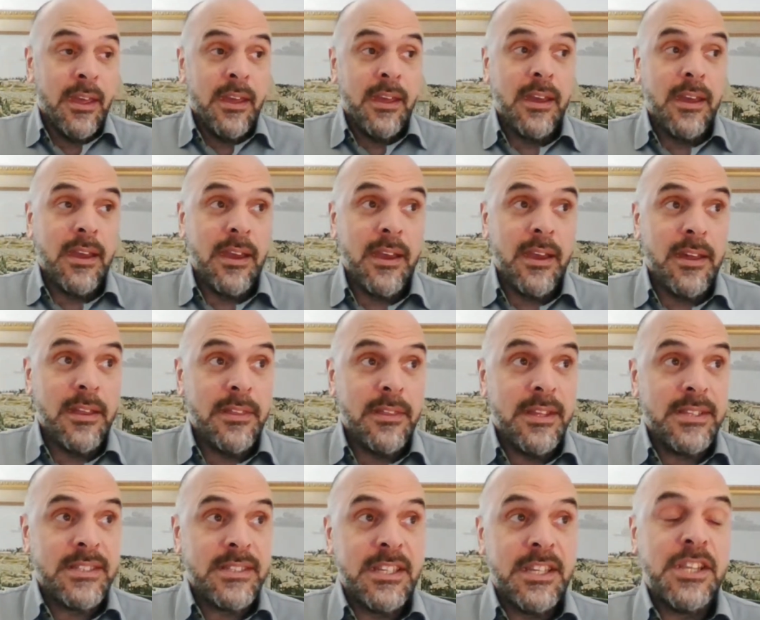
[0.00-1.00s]

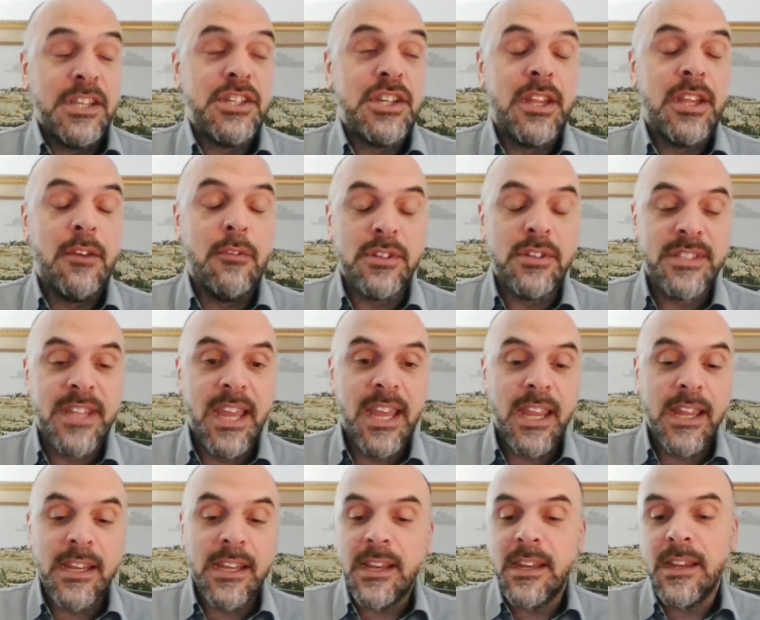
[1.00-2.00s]
This initiative was
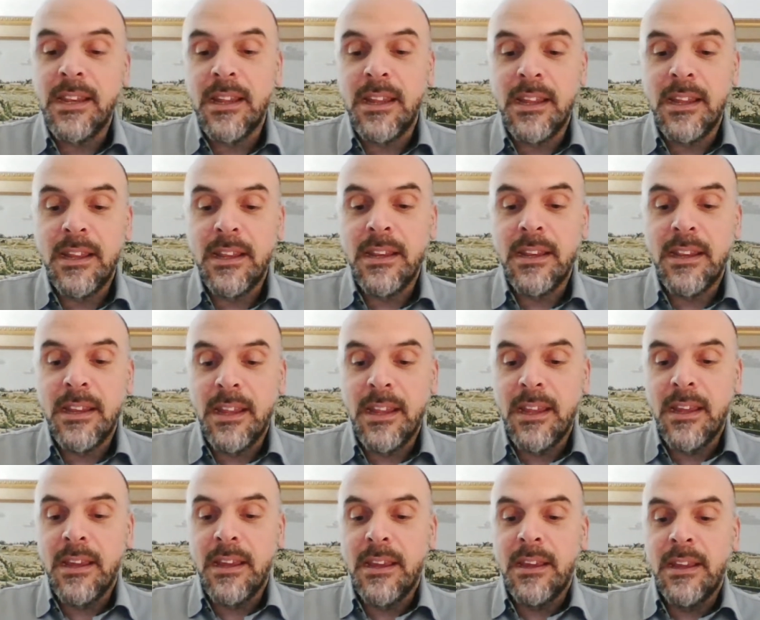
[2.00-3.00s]
taken
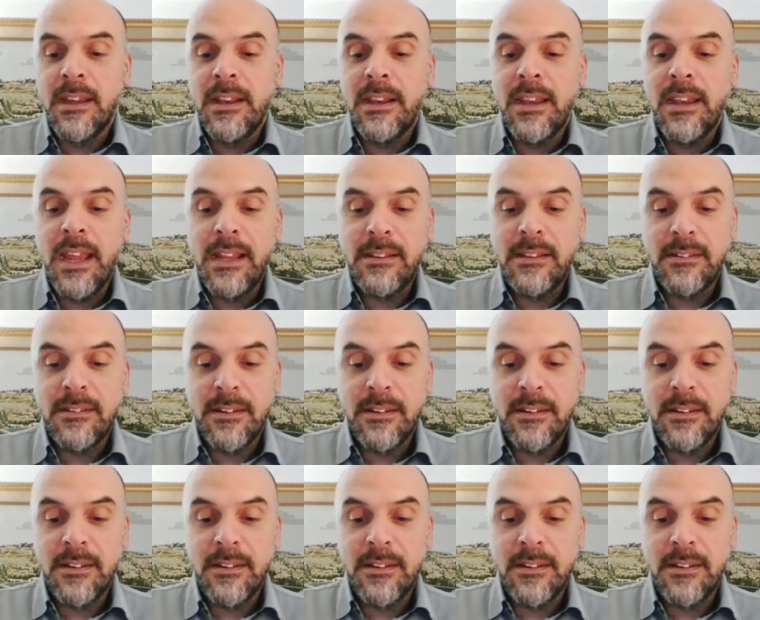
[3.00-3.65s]
in late